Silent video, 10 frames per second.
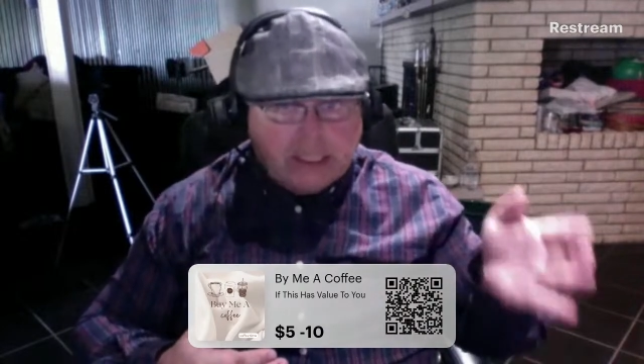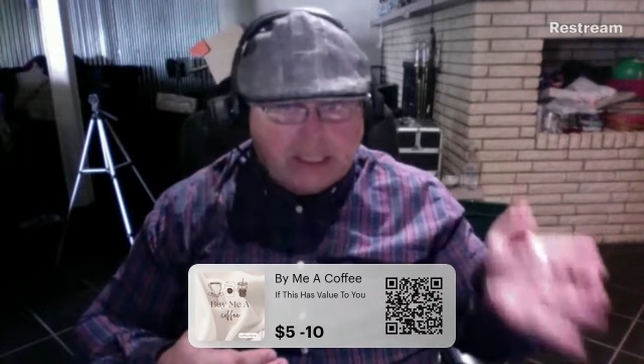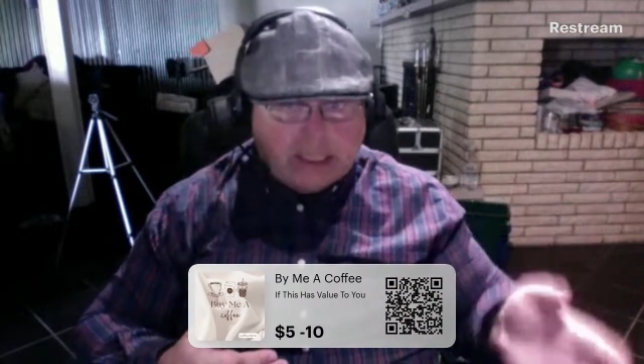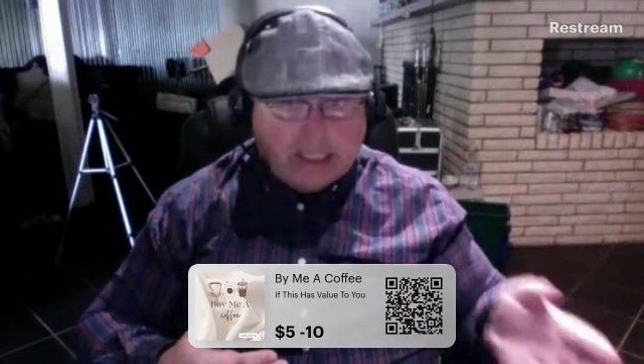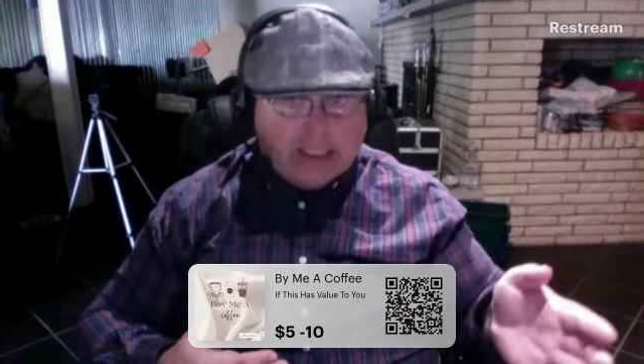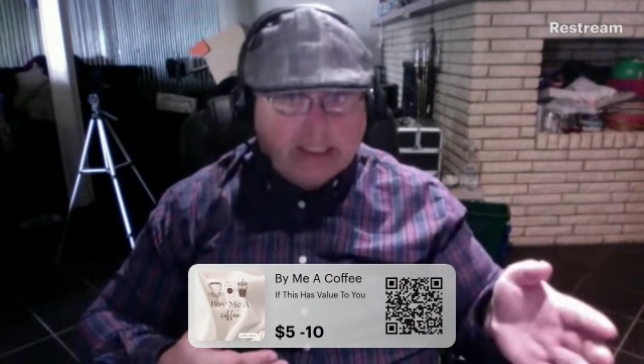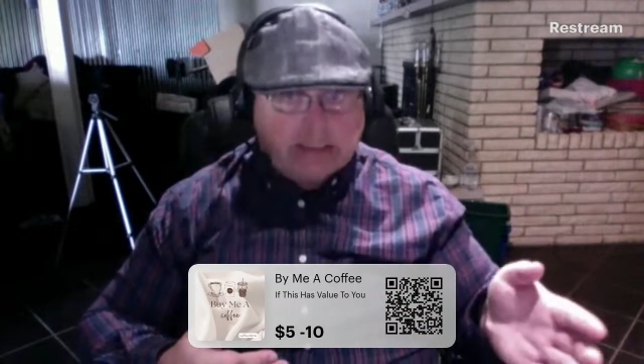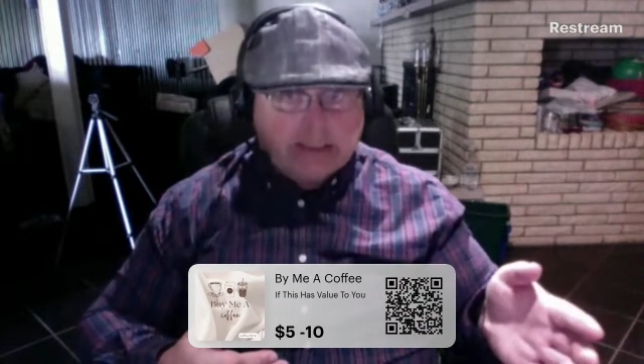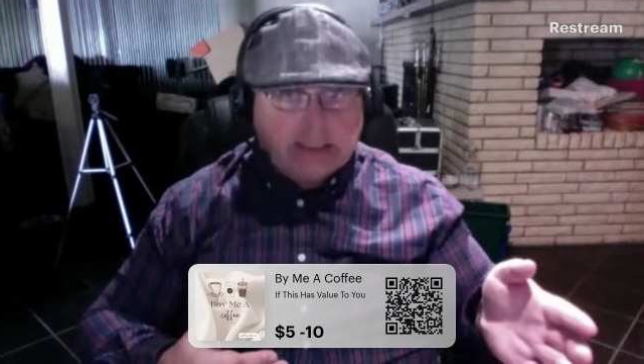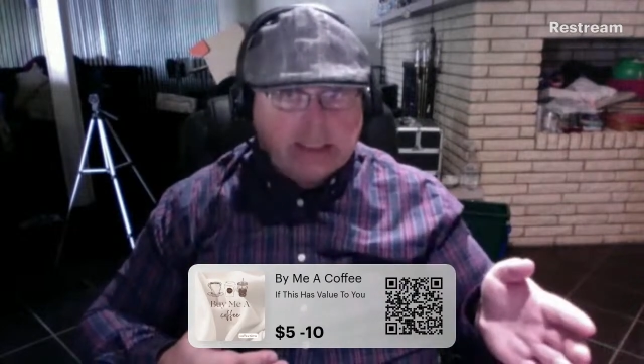
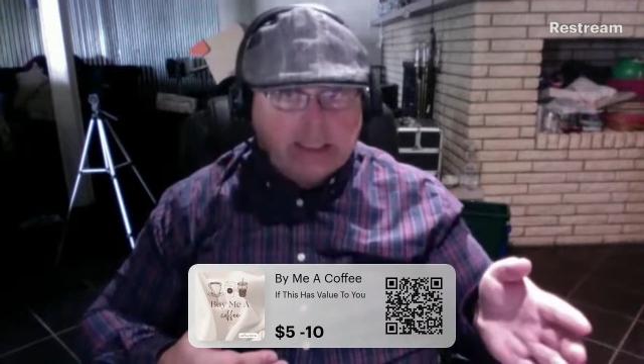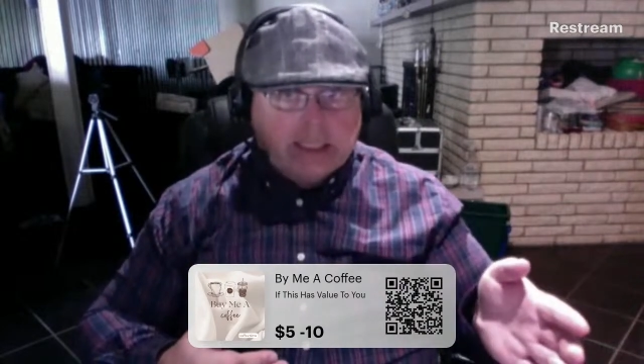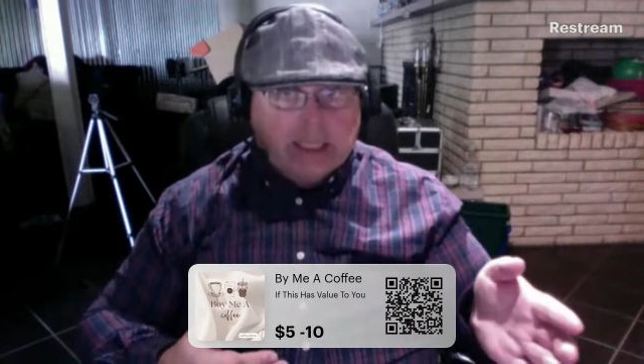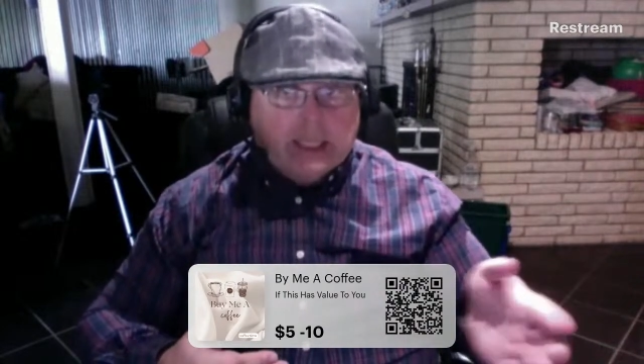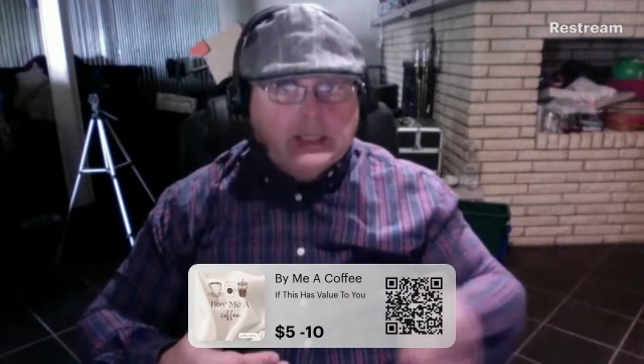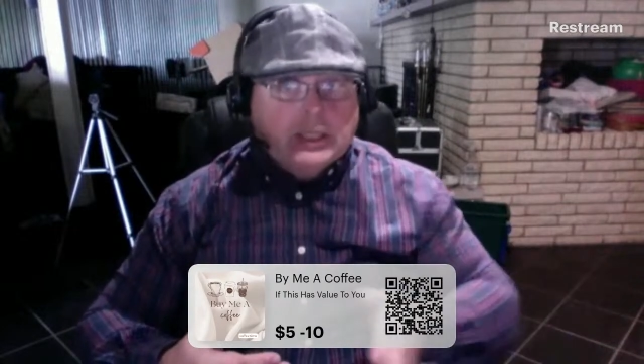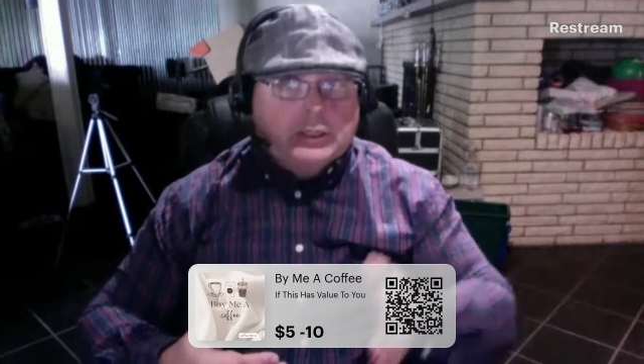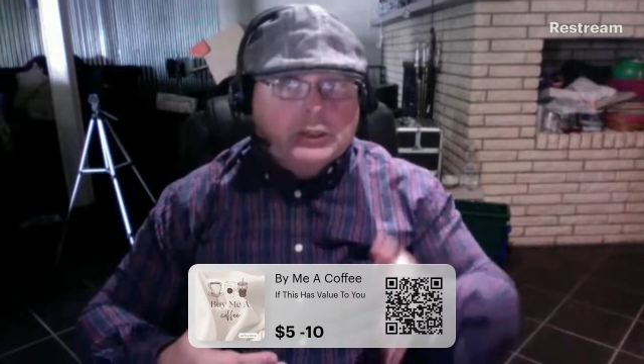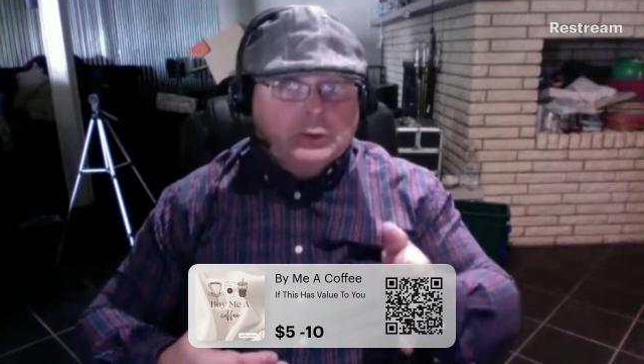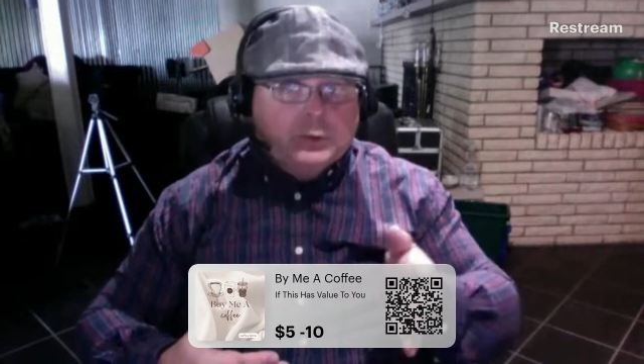things that
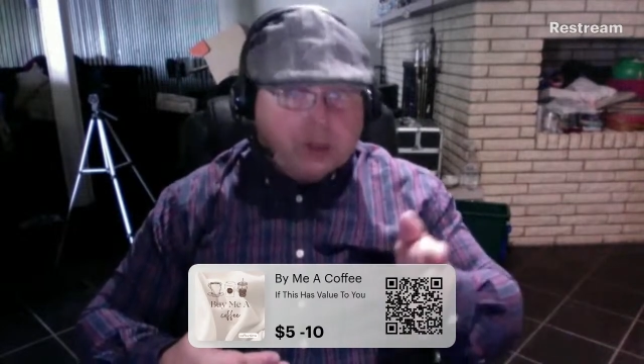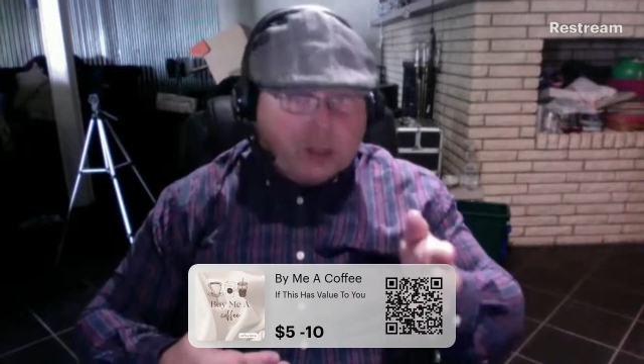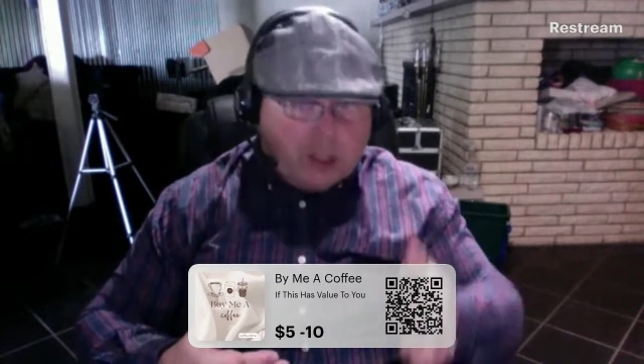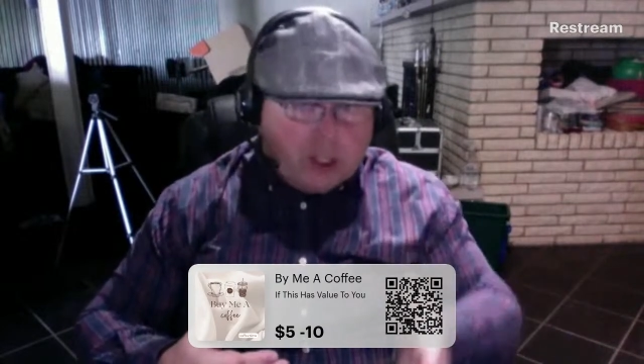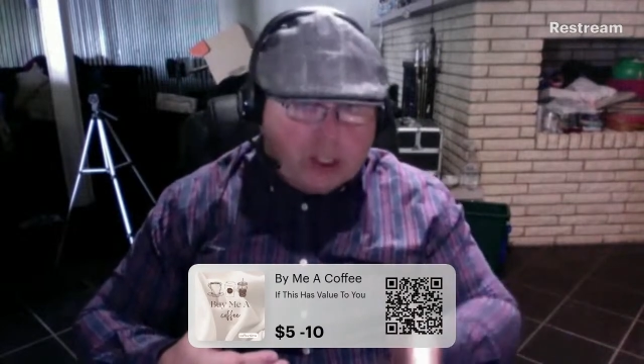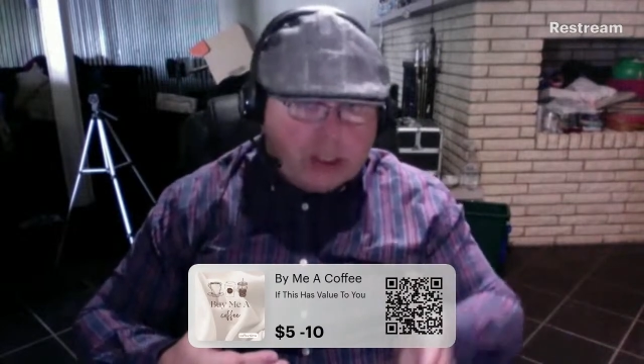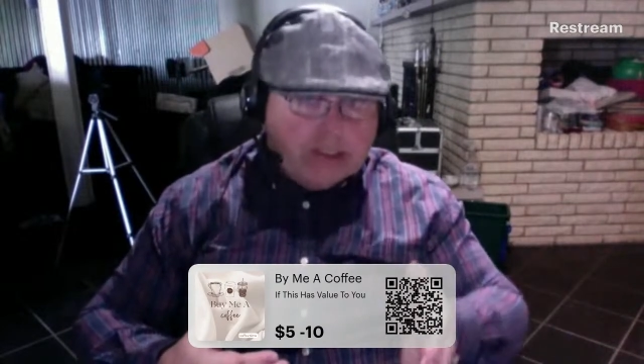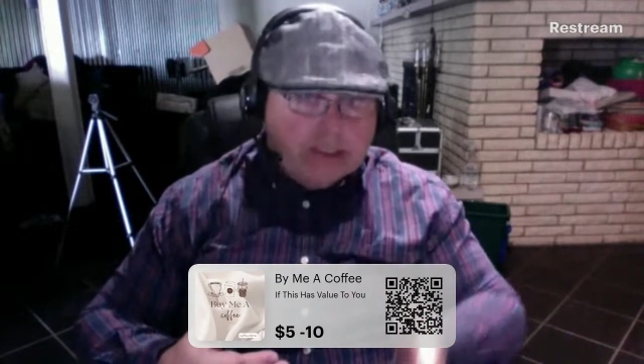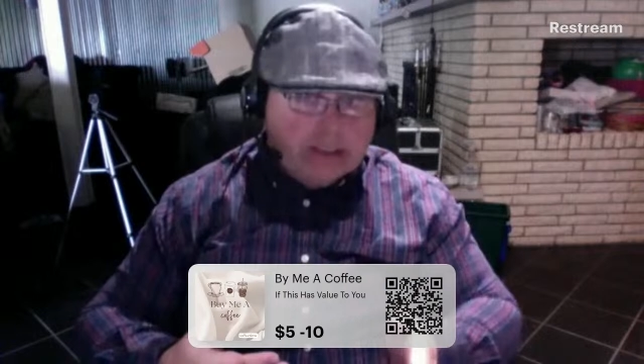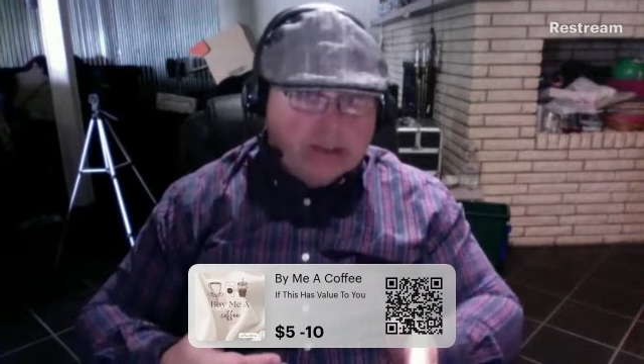you were called
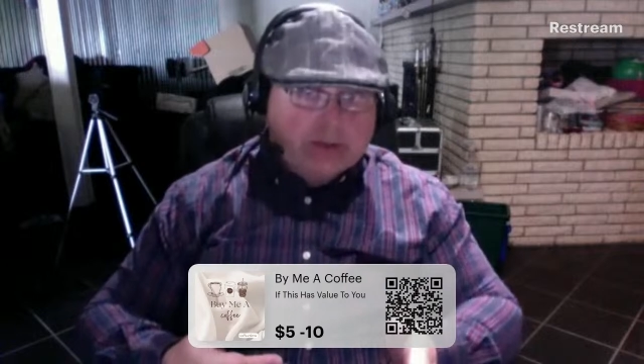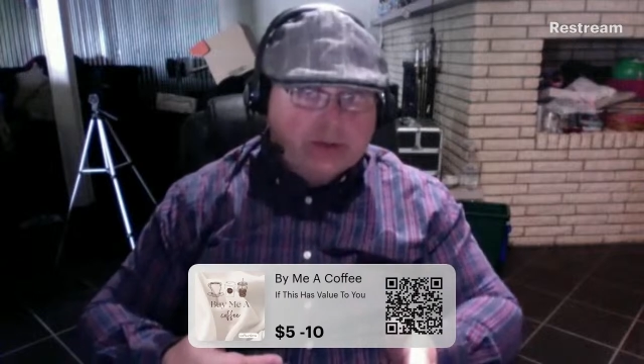to do,